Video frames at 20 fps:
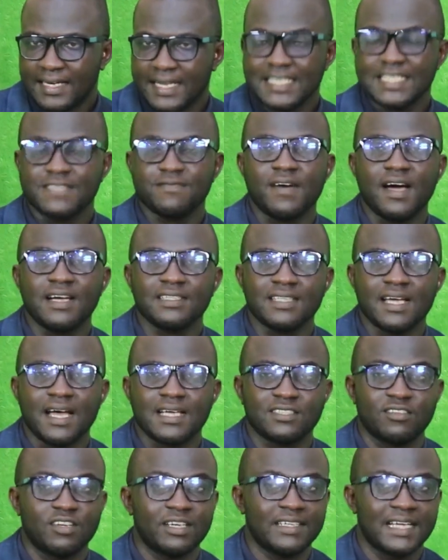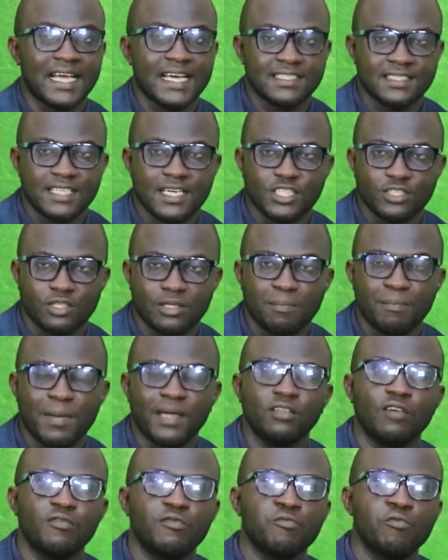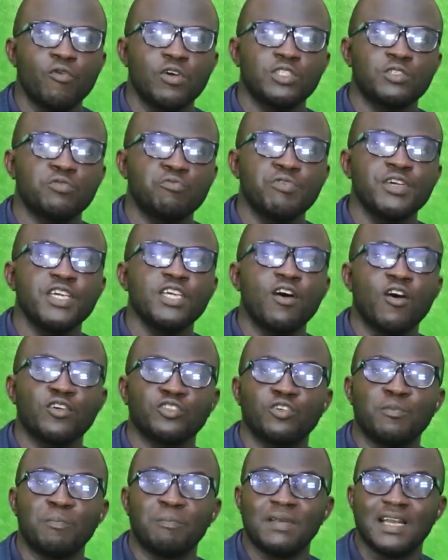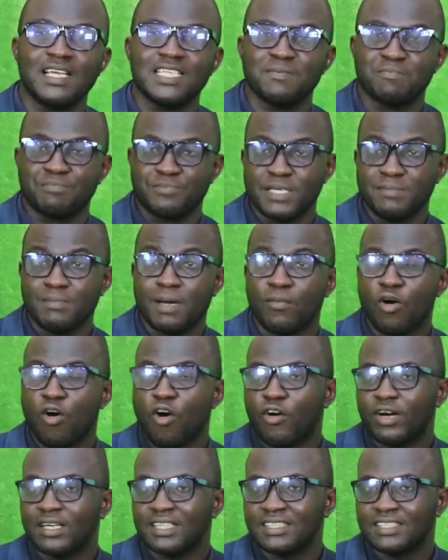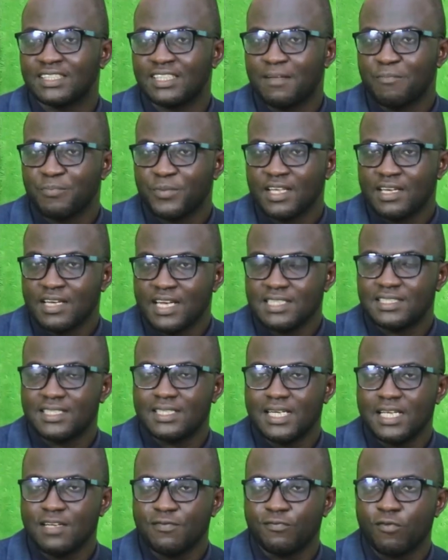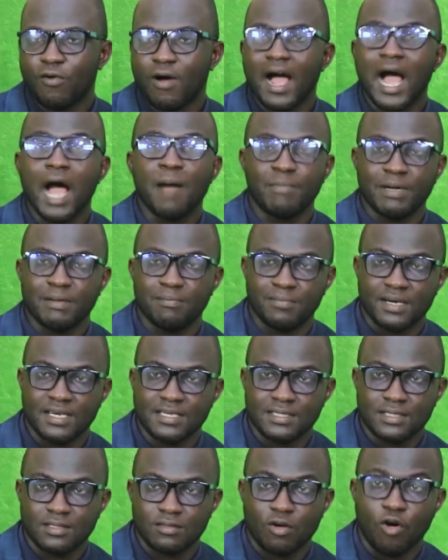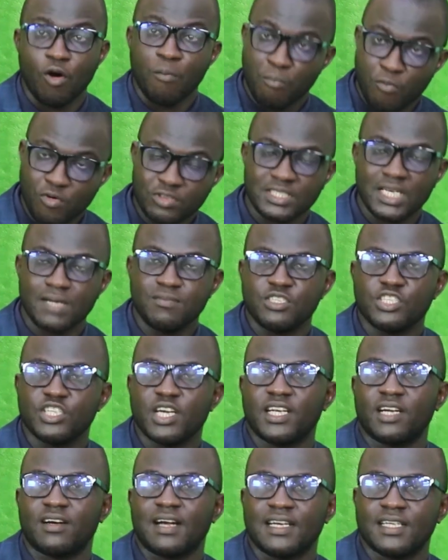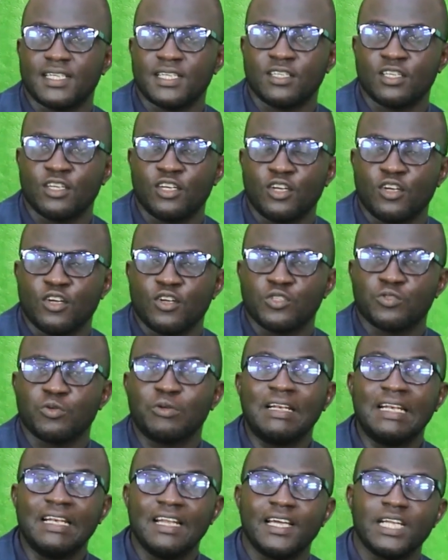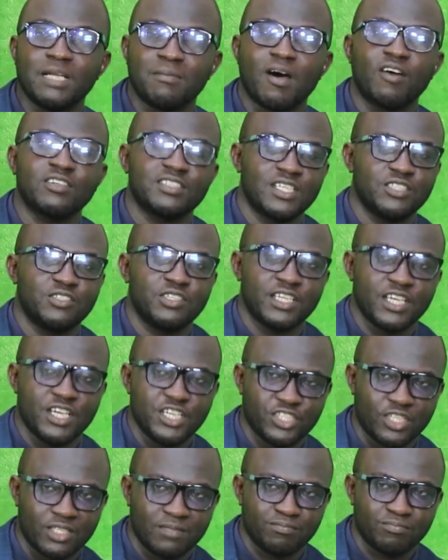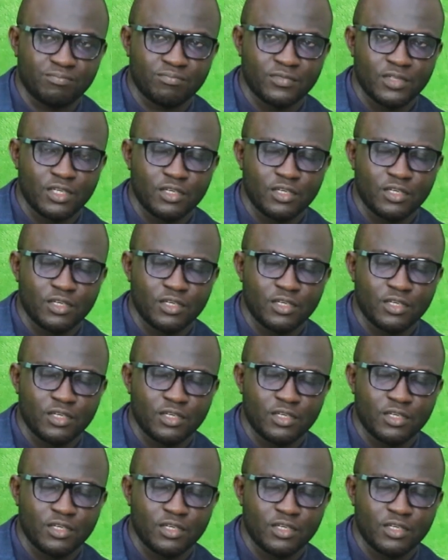NASFAT as an organization, part of what we also place premium on is the need for our members, or Muslims generally, to learn about education.